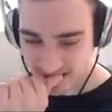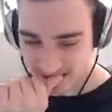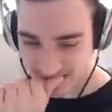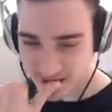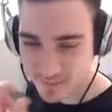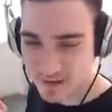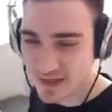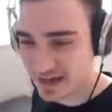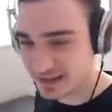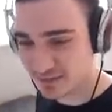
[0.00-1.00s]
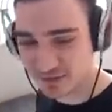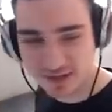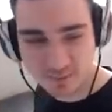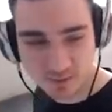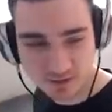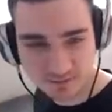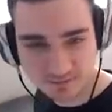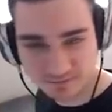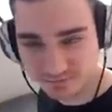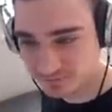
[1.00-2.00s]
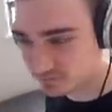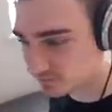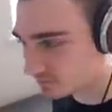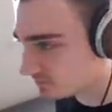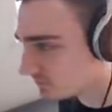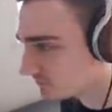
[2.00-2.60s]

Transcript: We can't play that any differently, can we? That was so